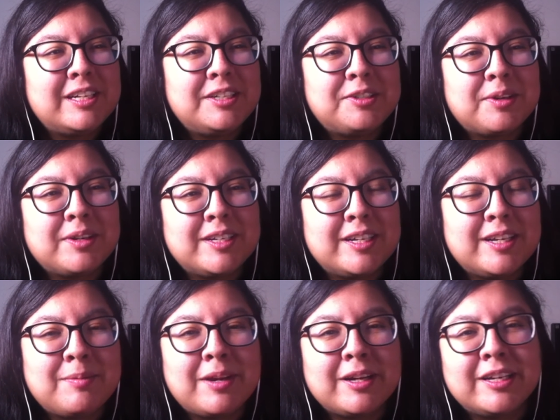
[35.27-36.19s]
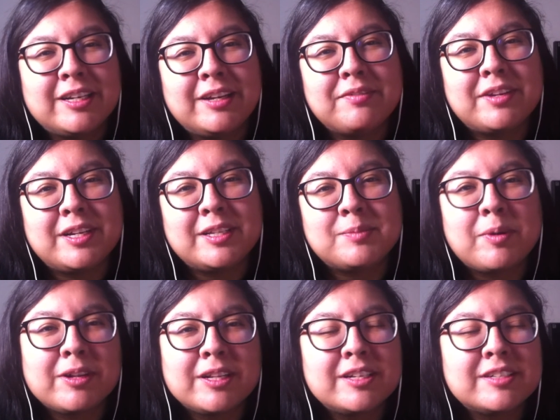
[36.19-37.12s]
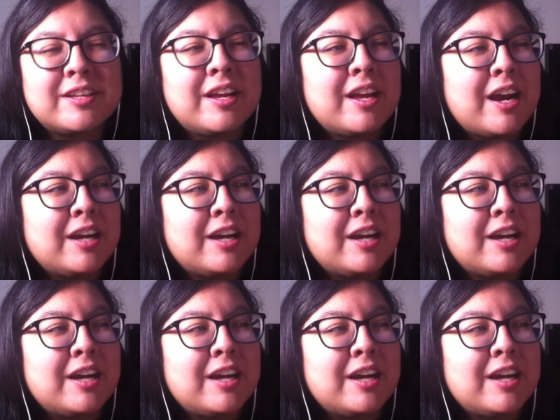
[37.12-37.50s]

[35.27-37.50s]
enjoyed it. I'm not going to give any spoilers.